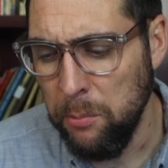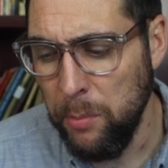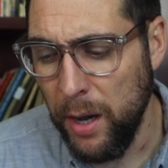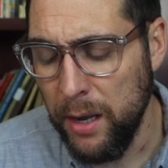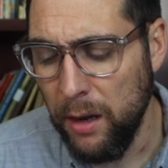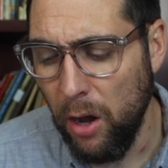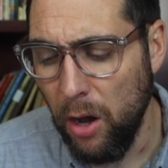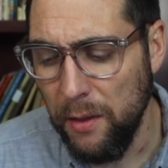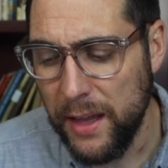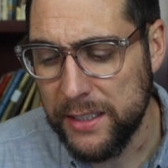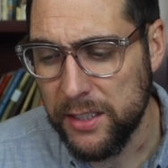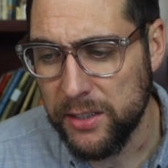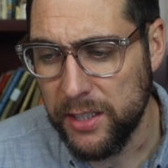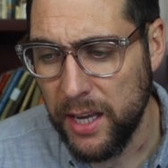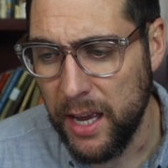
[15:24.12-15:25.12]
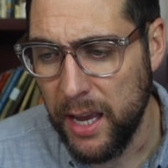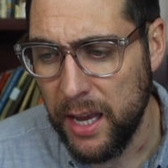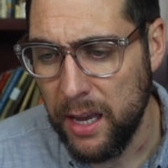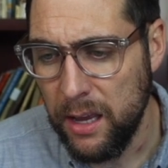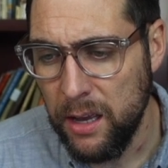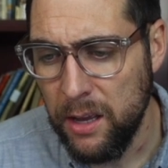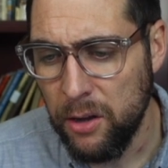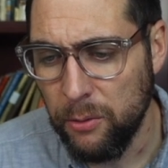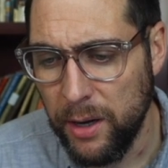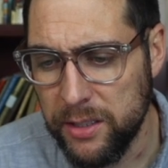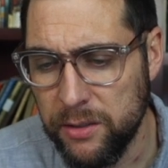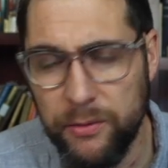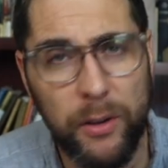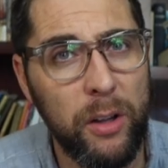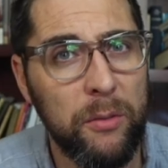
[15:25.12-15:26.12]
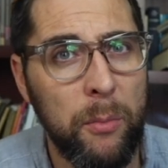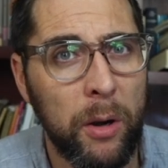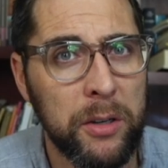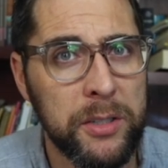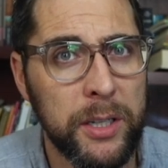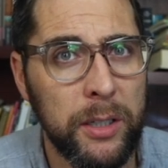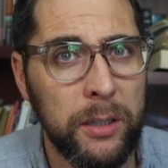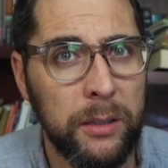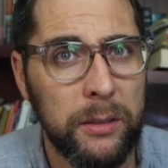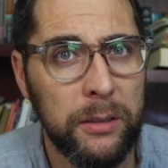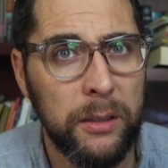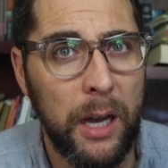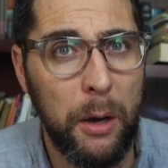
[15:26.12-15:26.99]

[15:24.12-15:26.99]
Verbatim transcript: But all that to say, Rise and Fall of Mars Hill.